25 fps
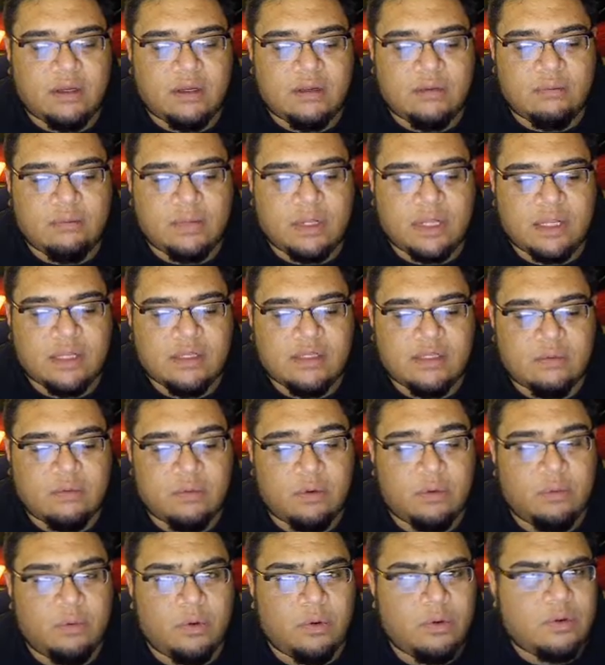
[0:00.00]
um, I guess,
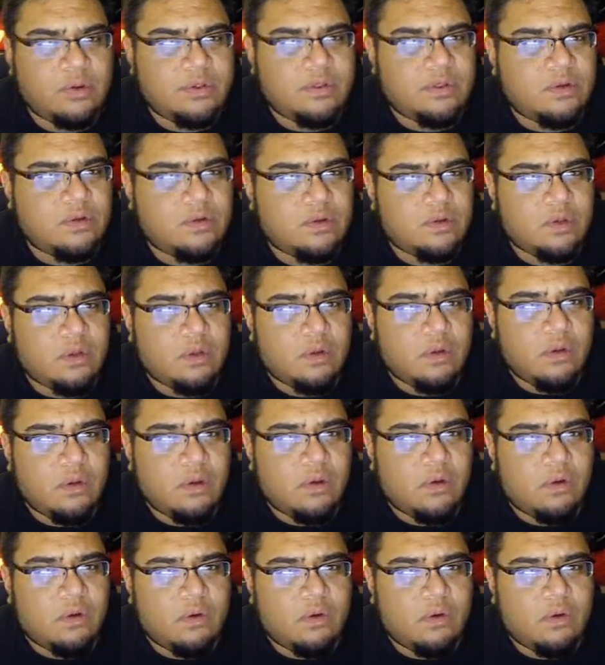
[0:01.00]
a proposal